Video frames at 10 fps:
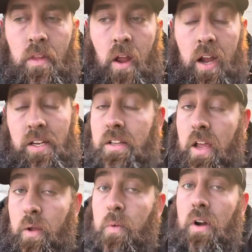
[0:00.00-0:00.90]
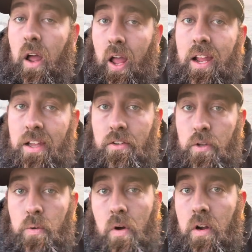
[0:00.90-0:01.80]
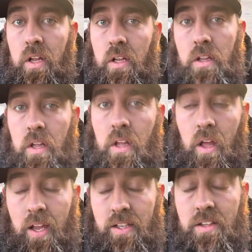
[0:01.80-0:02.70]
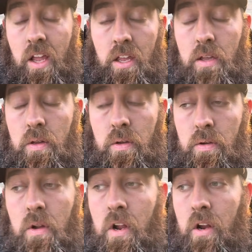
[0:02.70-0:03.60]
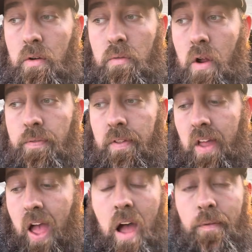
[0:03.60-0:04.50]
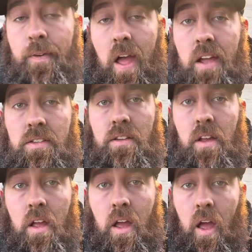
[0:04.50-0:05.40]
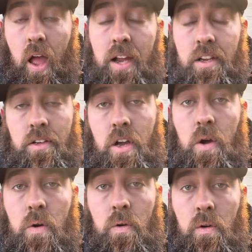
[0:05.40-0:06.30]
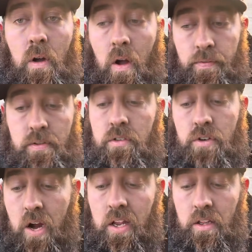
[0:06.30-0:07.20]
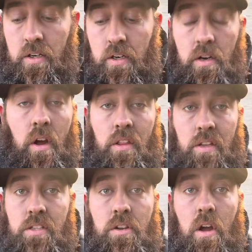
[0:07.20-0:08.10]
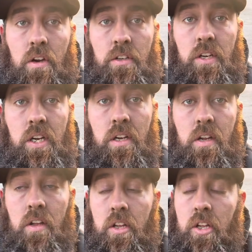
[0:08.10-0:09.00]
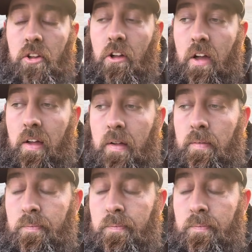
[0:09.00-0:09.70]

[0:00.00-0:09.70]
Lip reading: I can tell you what I can do on it. I can tell you roughly how fast I could go off the trailer on this concrete. I